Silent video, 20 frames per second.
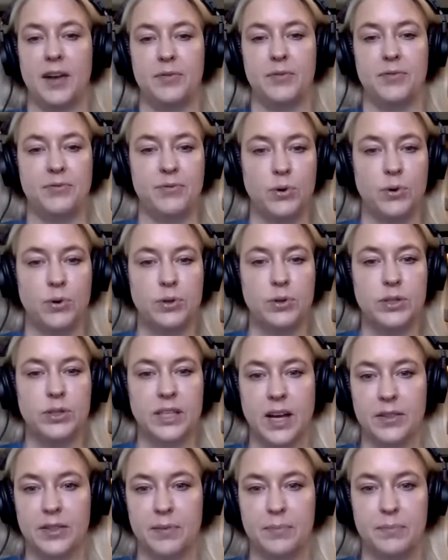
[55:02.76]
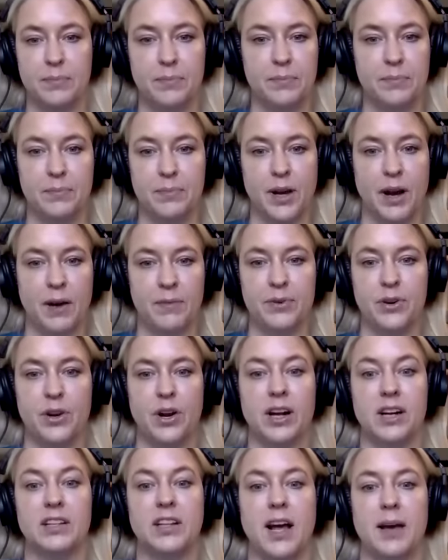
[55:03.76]
and folding down the comforter
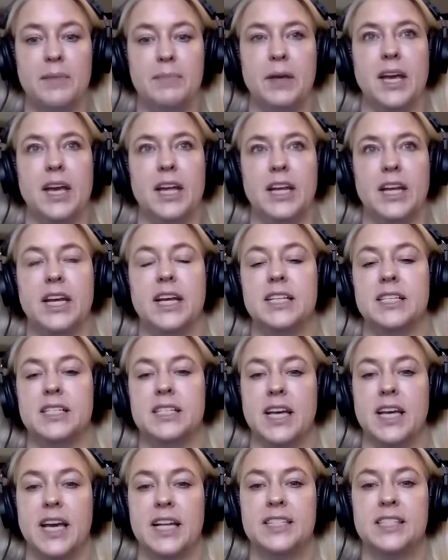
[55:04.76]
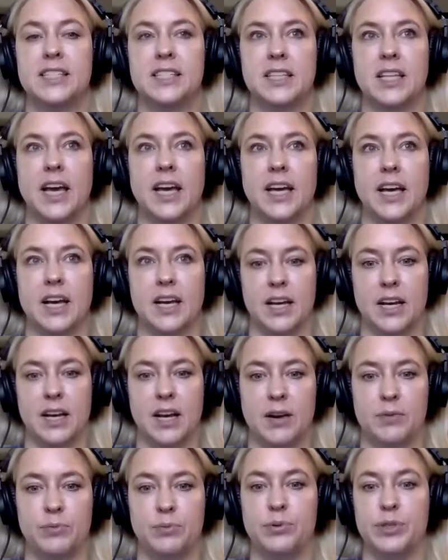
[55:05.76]
and climbing in it. It's like
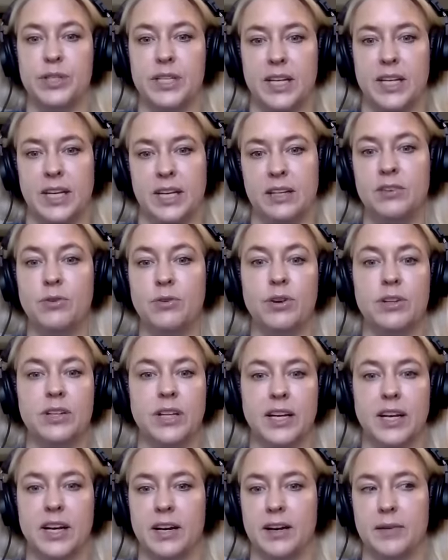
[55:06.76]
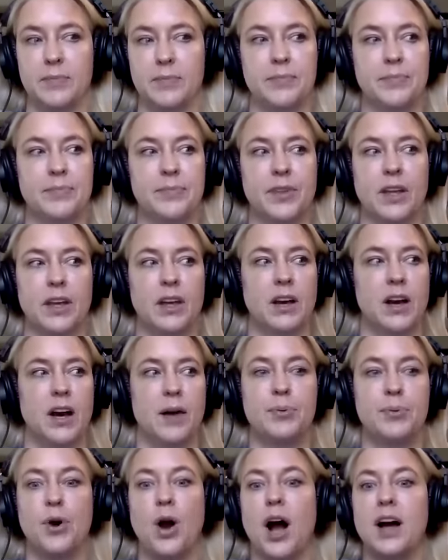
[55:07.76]
a routine, or like a
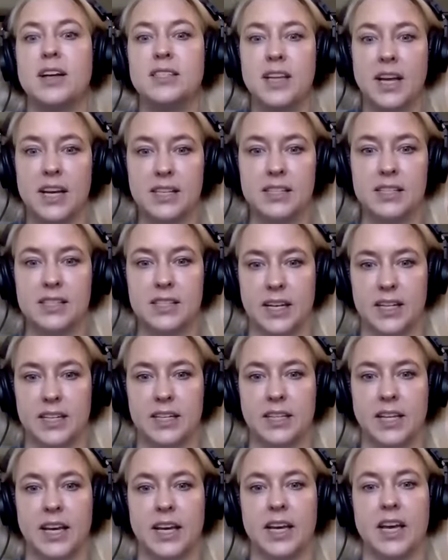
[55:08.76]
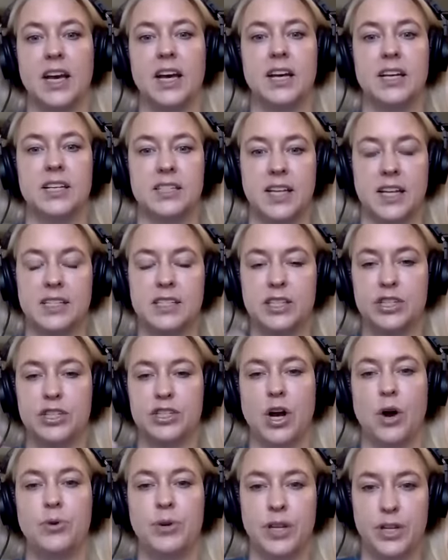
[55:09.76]
process that like sets the
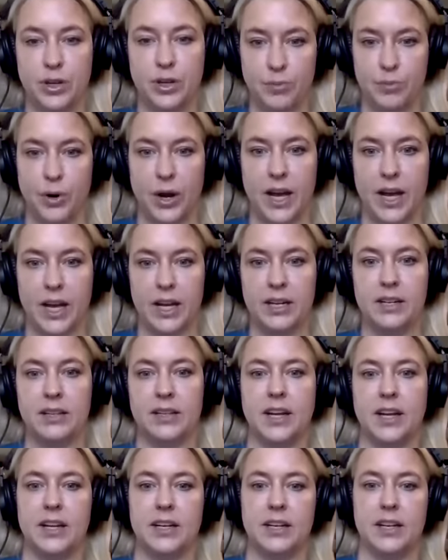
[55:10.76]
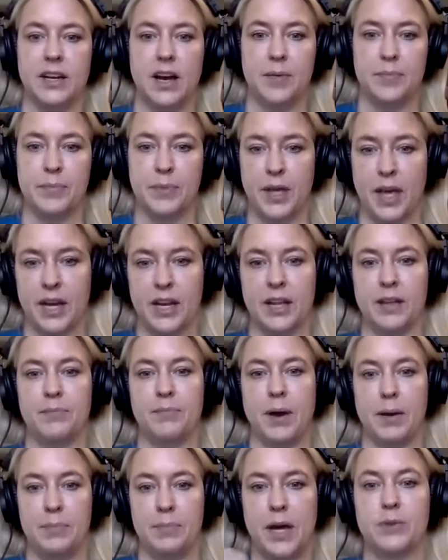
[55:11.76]
tone in your brain that I'm getting
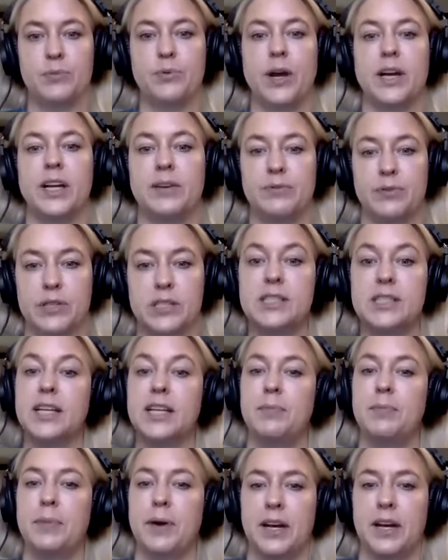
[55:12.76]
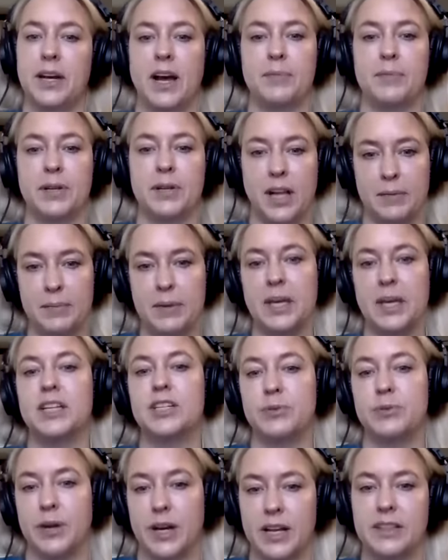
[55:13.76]
my bed ready for sleep and I'm climbing
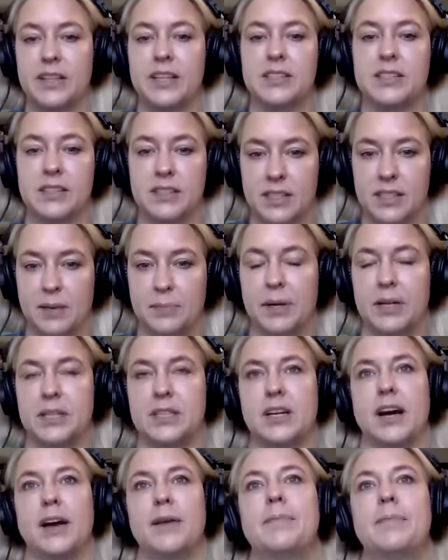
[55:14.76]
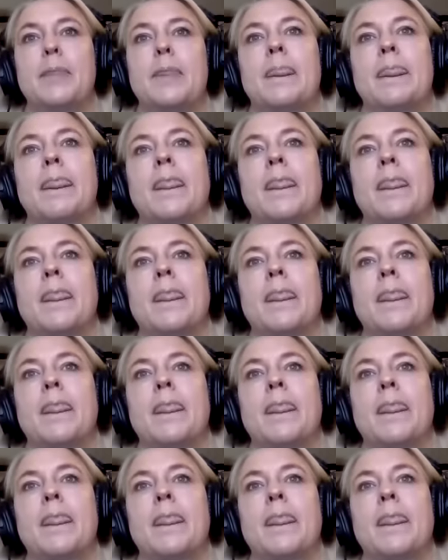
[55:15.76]
into it and this is sleeping time.